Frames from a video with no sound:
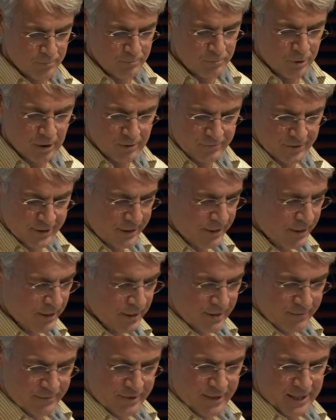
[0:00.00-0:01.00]
poverty
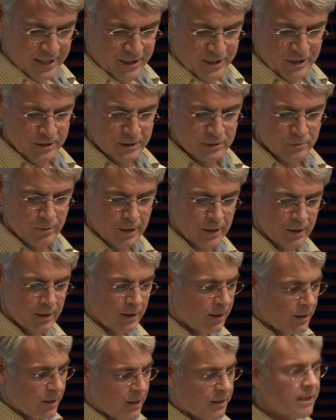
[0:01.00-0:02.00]
alleviation as well.
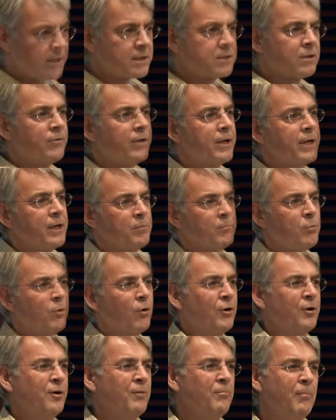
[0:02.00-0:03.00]
And that's a really
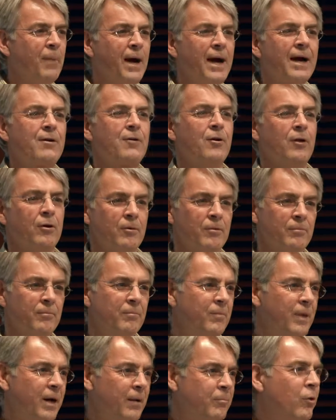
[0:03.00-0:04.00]
important macro
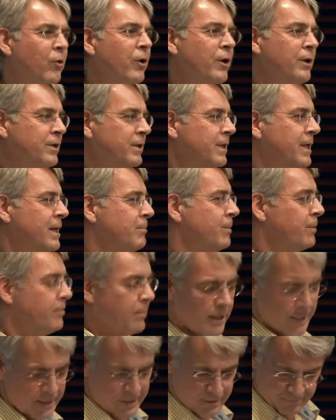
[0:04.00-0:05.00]
point to keep in
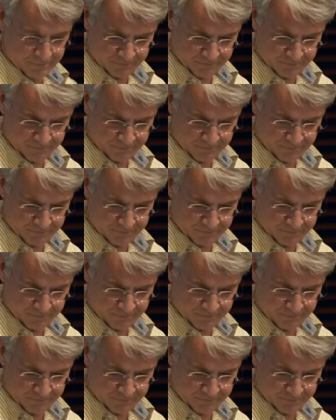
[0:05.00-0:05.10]
mind.